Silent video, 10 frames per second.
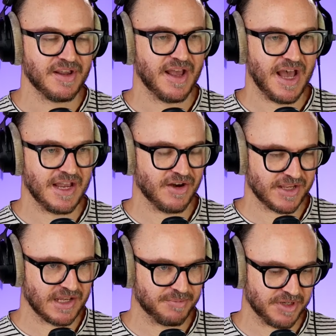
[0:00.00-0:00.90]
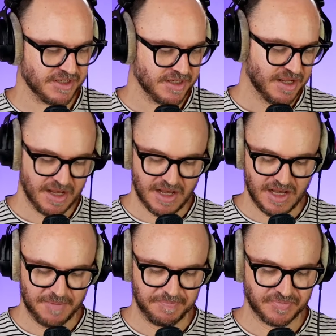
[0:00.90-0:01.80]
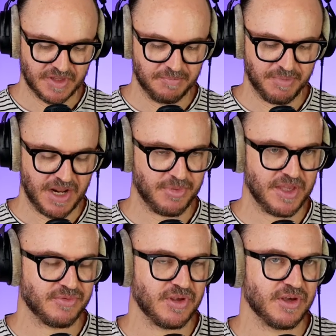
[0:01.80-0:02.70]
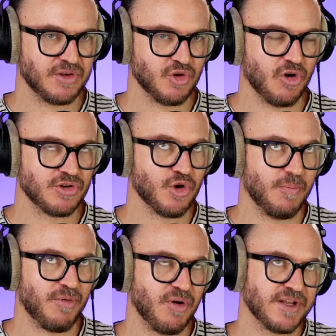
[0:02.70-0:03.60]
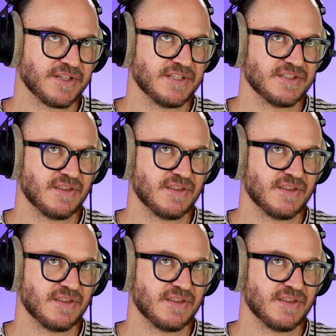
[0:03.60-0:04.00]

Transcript: AI company. But But I think your point is